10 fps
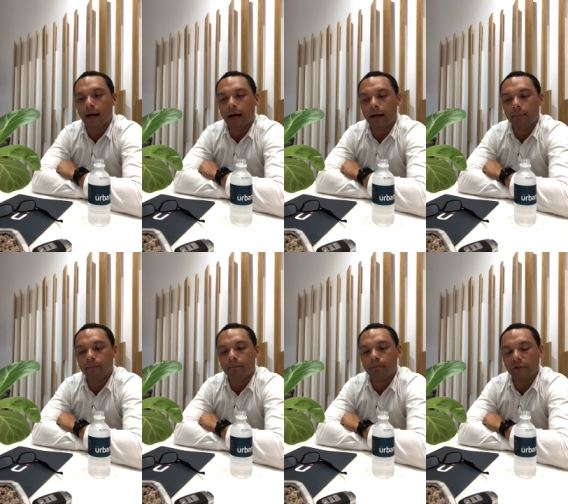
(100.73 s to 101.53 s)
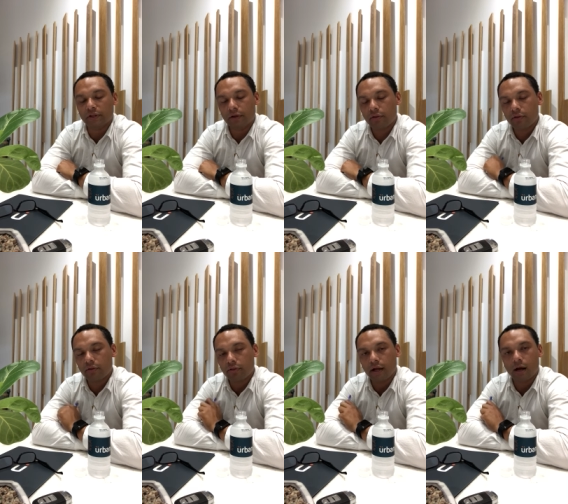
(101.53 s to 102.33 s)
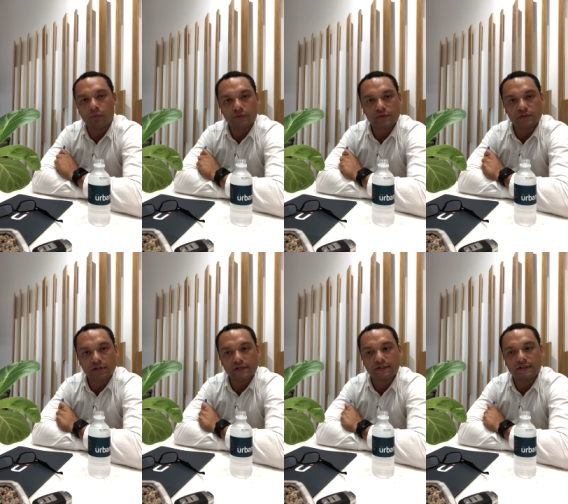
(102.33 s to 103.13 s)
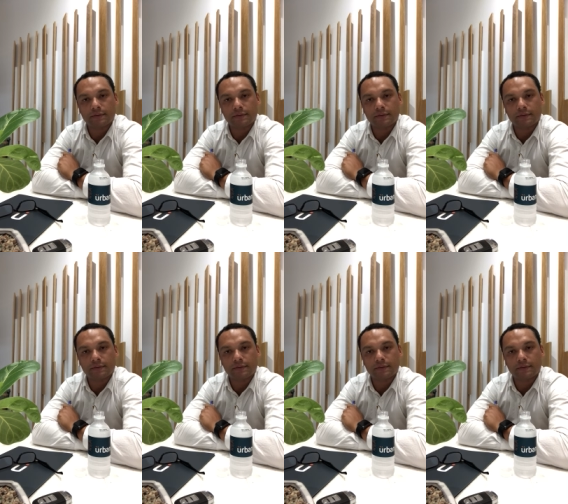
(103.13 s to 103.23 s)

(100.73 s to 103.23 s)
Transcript: Um, but the other thing I would suggest